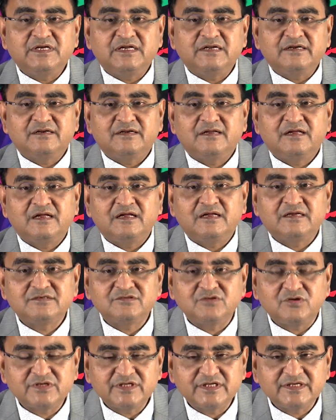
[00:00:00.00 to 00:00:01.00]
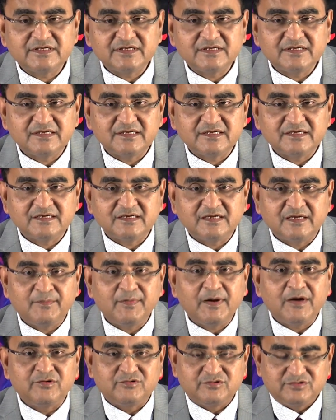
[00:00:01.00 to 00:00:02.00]
we are talking
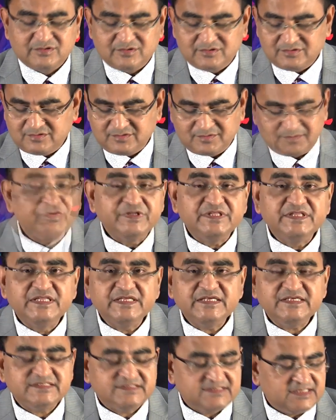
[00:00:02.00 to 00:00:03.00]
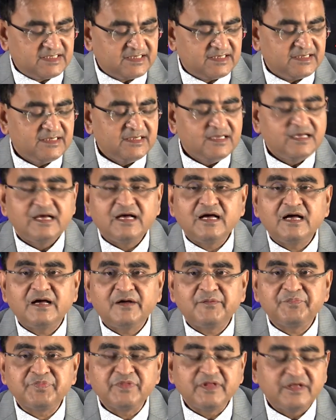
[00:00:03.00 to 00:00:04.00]
about with these uh, uh,
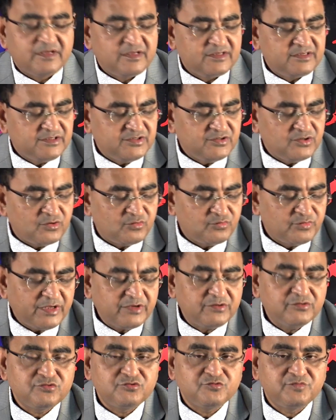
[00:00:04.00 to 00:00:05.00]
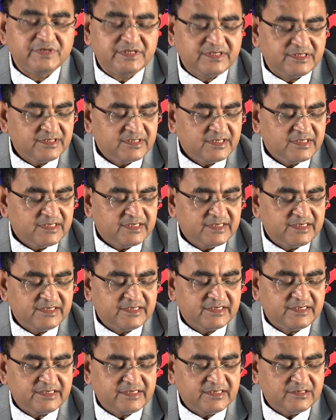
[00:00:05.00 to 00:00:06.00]
uh, you know we are going to be uh,
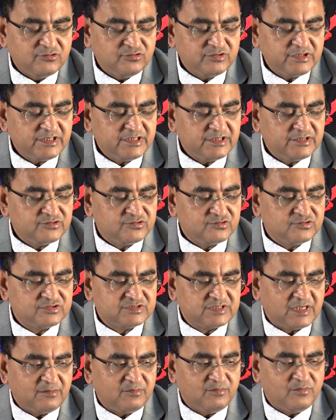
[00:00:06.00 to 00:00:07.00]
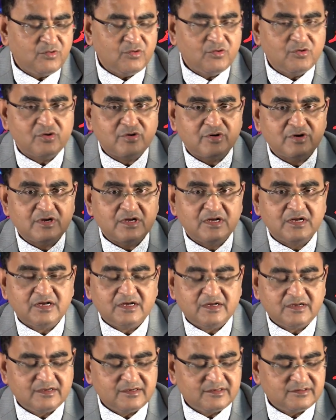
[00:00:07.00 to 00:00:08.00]
uh, looking into some more
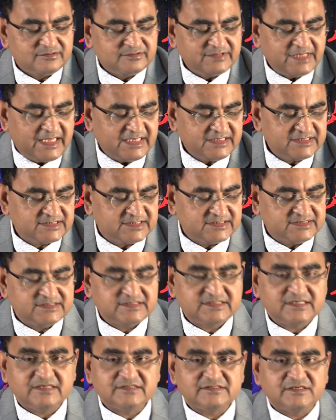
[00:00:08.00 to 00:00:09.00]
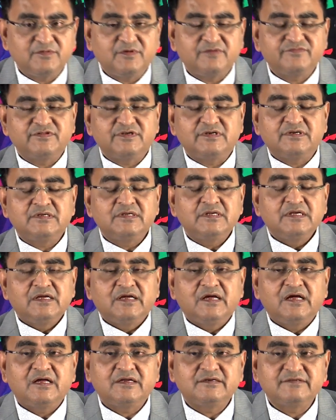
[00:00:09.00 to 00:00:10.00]
reactions some of the
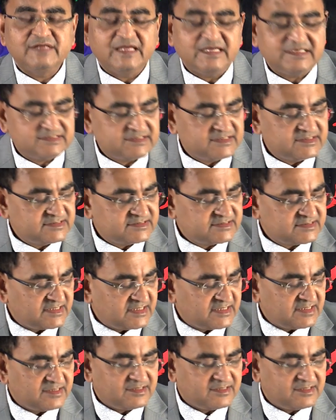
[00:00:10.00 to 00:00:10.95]
reactions